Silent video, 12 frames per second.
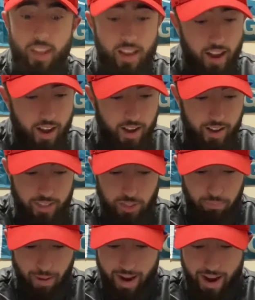Ah, just
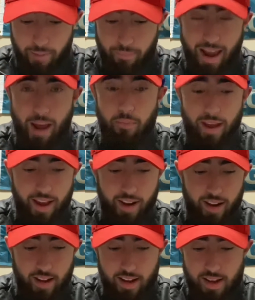bad, bad, bad.
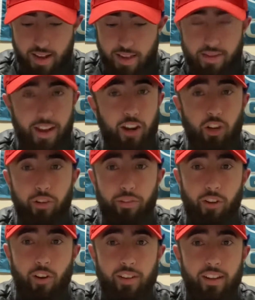Not a good
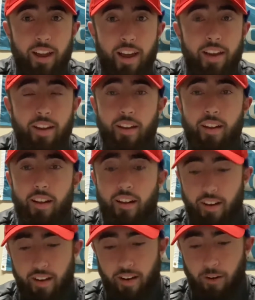start today.
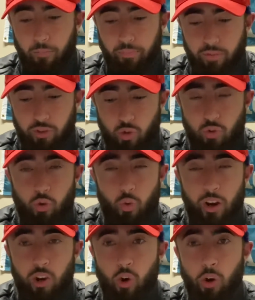Um, two
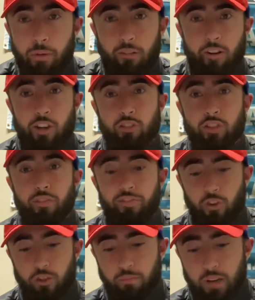quick goals by Rangers in the
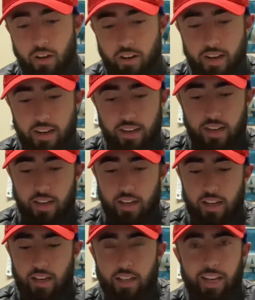first period.
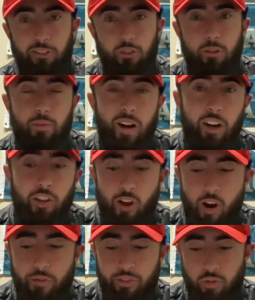Devils responded
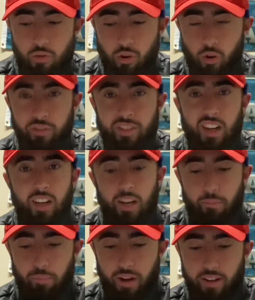though with two goals tied
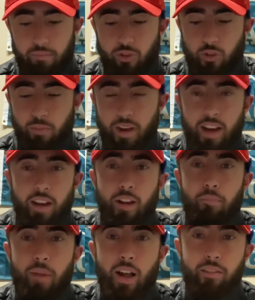up by Subban
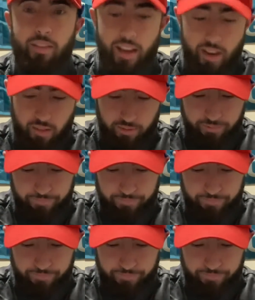and Maltsev.